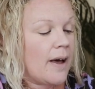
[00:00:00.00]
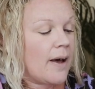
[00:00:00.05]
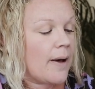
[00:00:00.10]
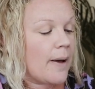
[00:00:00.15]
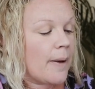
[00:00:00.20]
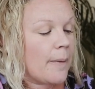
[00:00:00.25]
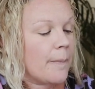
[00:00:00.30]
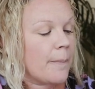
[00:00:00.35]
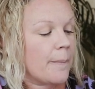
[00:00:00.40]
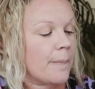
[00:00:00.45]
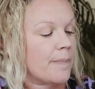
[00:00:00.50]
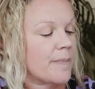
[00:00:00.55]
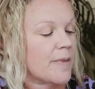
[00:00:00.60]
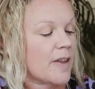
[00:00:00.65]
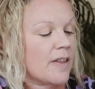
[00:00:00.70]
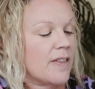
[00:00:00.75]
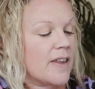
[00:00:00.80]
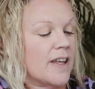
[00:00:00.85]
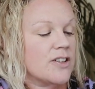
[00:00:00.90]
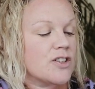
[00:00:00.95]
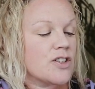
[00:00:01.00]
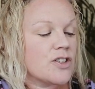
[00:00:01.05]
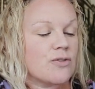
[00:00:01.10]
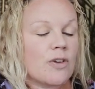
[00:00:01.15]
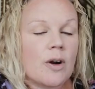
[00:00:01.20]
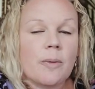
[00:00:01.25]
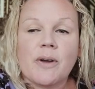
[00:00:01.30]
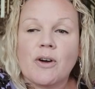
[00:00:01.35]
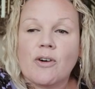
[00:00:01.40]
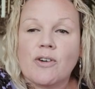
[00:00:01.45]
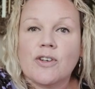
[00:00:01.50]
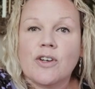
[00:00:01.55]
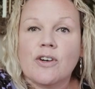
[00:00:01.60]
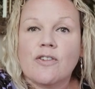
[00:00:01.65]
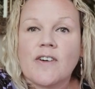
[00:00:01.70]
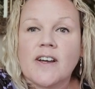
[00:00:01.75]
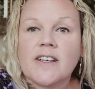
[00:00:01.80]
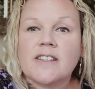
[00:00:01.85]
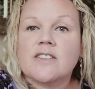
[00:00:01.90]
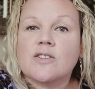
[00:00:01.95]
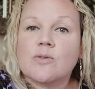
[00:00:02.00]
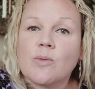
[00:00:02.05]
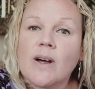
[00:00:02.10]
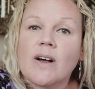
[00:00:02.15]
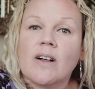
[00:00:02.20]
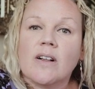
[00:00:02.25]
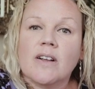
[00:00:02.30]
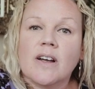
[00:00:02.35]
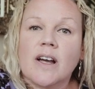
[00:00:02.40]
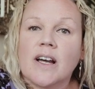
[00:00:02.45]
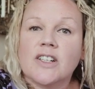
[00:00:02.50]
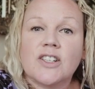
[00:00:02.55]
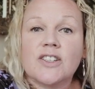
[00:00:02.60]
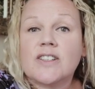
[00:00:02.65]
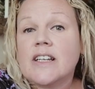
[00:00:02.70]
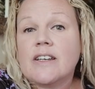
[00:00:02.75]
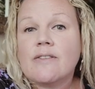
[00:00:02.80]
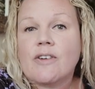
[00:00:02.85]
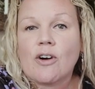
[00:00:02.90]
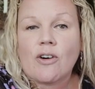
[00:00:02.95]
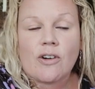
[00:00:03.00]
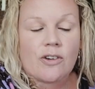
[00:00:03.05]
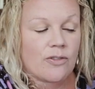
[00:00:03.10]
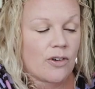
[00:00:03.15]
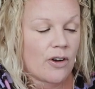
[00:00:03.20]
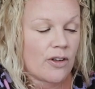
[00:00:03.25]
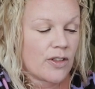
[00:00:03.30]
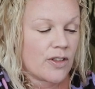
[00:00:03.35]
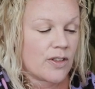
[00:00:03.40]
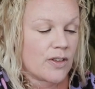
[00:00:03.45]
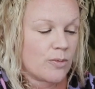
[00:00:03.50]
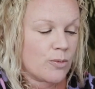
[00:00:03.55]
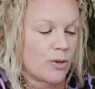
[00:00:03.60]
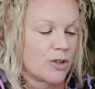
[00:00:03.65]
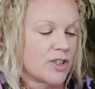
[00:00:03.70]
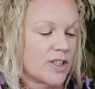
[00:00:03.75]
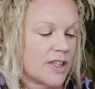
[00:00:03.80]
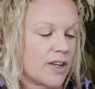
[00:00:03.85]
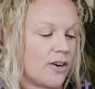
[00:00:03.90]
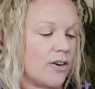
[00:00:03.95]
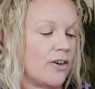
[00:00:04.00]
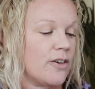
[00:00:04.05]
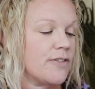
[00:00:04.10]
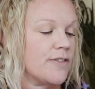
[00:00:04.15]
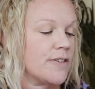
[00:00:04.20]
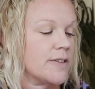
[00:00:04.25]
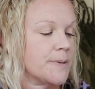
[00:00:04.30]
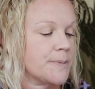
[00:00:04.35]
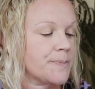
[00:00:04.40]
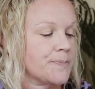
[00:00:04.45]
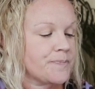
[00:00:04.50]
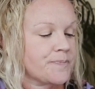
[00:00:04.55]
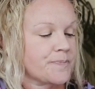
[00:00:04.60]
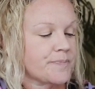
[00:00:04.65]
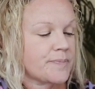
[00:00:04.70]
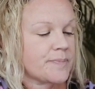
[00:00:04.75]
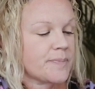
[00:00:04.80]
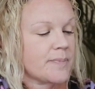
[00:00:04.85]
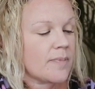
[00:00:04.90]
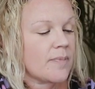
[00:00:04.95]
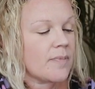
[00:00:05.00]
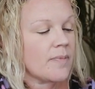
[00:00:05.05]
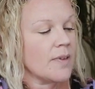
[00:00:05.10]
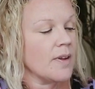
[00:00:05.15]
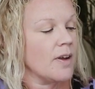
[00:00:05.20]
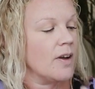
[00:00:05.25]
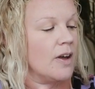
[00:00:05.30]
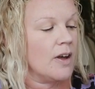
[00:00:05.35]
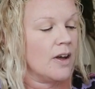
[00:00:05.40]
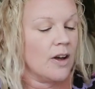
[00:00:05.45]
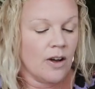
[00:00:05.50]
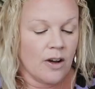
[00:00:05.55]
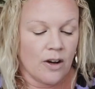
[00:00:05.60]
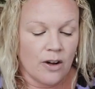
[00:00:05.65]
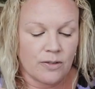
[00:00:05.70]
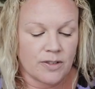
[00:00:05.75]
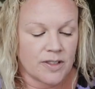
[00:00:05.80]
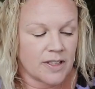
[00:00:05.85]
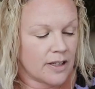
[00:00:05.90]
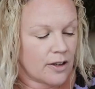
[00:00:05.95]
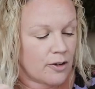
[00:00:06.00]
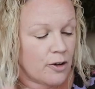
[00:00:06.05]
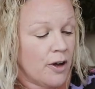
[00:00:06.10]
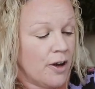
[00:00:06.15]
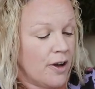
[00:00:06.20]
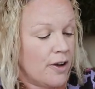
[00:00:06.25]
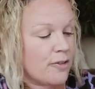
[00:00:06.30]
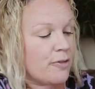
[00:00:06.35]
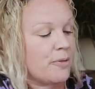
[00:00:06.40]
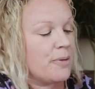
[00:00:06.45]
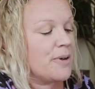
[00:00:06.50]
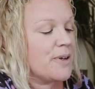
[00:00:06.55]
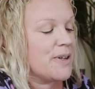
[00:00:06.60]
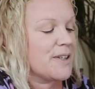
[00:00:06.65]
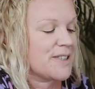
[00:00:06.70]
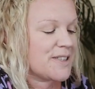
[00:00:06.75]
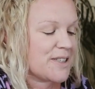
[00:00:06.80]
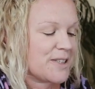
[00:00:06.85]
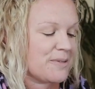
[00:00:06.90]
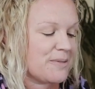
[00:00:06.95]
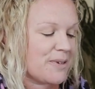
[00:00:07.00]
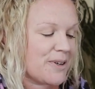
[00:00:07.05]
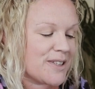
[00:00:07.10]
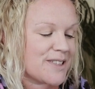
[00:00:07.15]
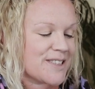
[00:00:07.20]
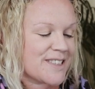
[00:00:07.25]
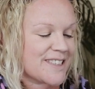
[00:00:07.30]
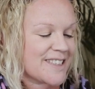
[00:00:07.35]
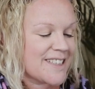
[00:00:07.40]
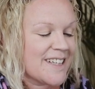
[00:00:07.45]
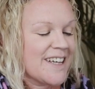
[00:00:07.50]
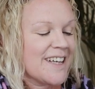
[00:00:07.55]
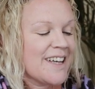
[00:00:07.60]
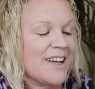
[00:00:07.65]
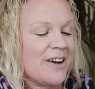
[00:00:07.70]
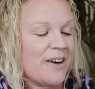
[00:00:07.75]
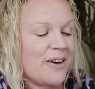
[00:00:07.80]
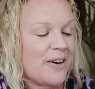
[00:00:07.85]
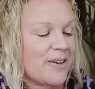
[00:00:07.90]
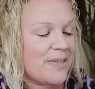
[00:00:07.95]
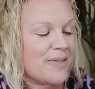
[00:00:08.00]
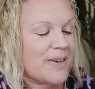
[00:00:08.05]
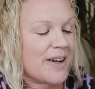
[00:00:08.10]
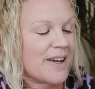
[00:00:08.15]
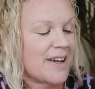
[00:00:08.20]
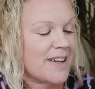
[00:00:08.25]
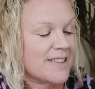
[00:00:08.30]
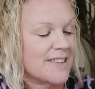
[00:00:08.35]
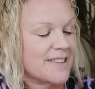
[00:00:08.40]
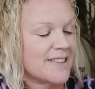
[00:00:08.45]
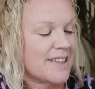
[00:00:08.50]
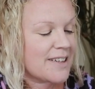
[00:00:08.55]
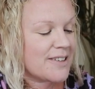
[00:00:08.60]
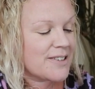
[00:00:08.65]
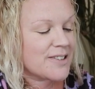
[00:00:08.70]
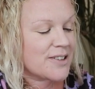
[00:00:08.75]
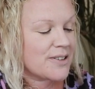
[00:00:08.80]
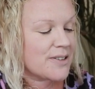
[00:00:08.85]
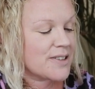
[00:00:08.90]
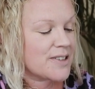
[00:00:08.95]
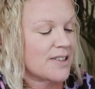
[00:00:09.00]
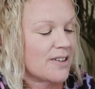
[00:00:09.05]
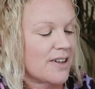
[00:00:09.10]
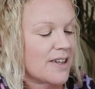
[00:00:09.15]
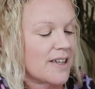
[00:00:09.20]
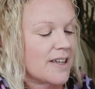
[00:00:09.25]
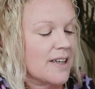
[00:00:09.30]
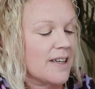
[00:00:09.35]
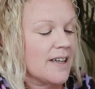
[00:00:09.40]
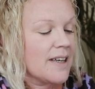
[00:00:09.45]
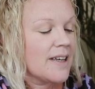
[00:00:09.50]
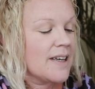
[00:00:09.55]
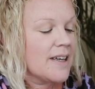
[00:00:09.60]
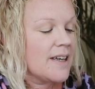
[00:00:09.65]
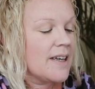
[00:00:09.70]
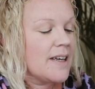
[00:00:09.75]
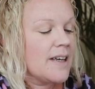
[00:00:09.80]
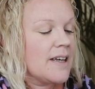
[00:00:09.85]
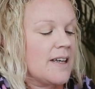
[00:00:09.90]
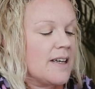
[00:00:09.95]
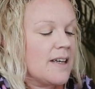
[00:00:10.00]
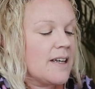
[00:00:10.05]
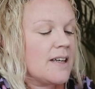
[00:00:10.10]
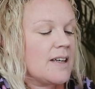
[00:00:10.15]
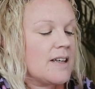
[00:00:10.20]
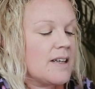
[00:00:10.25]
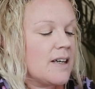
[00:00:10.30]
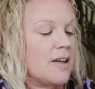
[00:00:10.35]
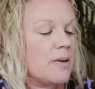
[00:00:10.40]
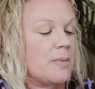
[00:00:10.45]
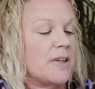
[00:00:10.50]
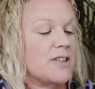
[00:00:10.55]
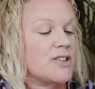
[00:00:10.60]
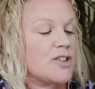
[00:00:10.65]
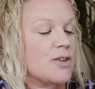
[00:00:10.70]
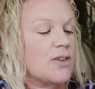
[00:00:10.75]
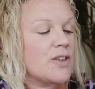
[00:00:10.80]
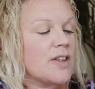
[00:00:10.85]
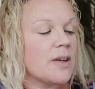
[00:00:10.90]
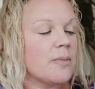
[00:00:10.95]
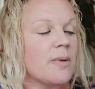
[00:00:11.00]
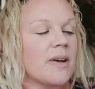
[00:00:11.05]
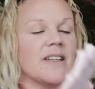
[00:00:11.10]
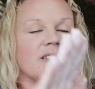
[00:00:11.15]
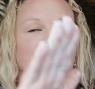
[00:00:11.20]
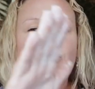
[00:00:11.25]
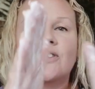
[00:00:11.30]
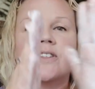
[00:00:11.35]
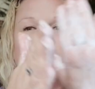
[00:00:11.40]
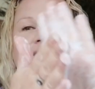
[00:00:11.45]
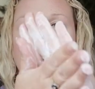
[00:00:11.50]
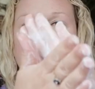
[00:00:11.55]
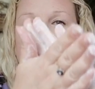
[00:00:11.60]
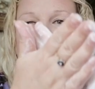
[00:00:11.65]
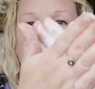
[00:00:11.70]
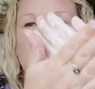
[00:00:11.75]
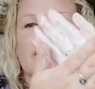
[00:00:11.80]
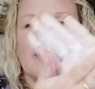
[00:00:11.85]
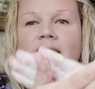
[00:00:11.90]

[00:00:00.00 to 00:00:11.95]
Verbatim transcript: um, and then just rub it on your face as well and just leave it on rather than washing it off. Obviously I've put too much on my hands now so it's like a bit too thick but as you can see